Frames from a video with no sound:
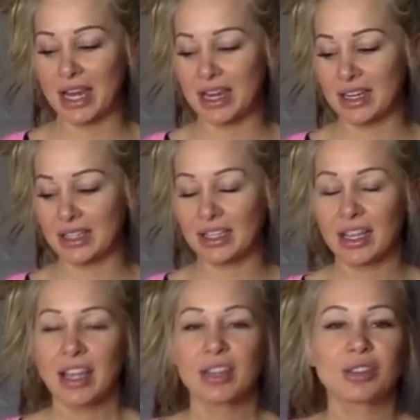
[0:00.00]
And
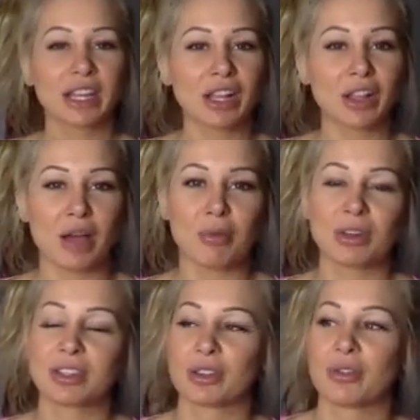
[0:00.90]
there's like a lot more
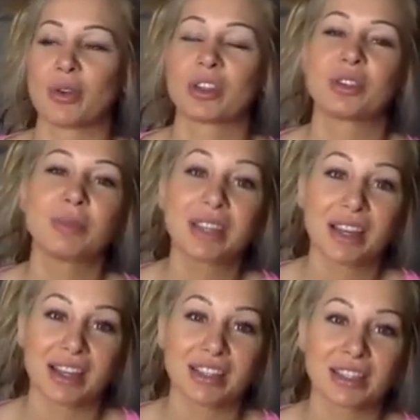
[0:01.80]
to look forward to
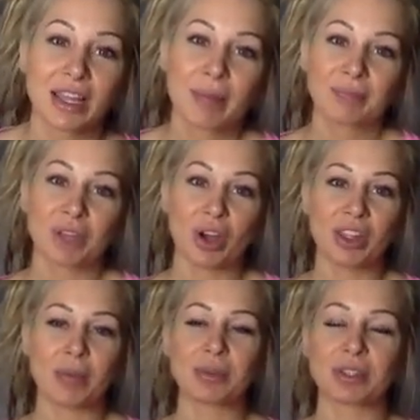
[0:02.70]
because all
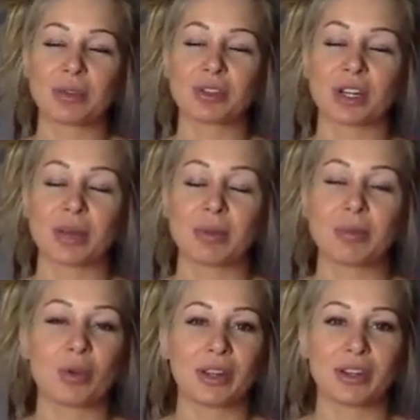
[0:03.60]
the episodes are going to be
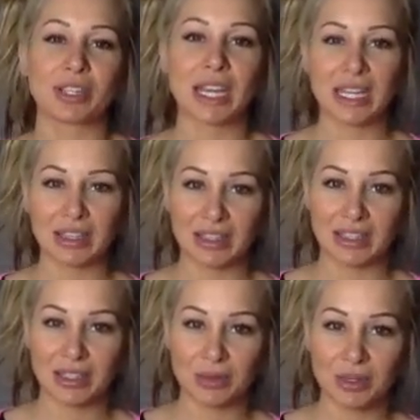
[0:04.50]
more entertaining than
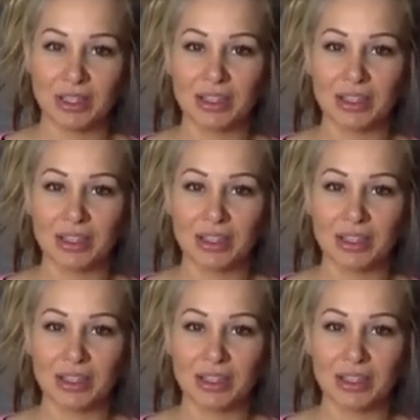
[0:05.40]
this one.